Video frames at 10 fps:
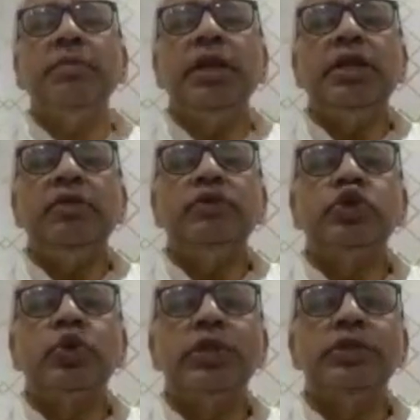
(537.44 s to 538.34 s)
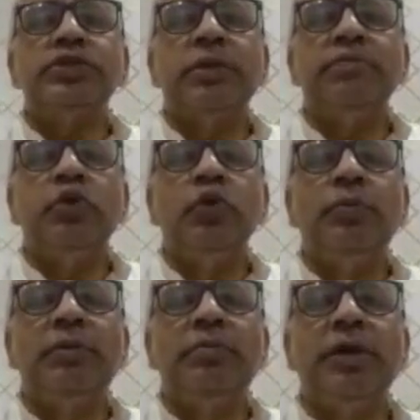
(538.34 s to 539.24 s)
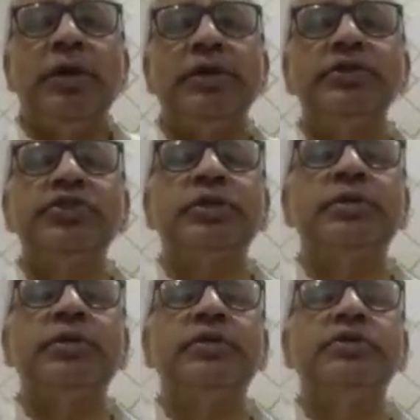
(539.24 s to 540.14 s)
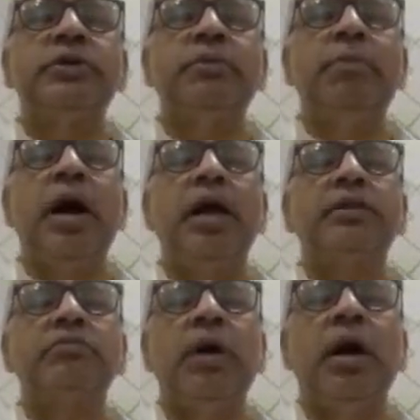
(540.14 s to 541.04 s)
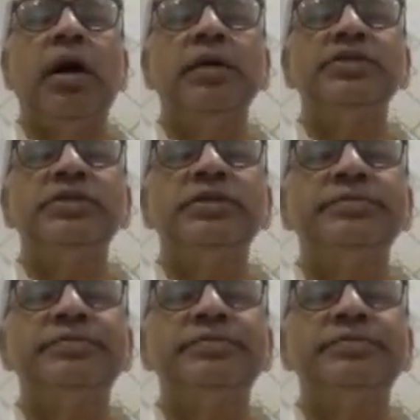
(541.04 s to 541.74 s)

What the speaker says: individuals, some human beings, some Mahatmas,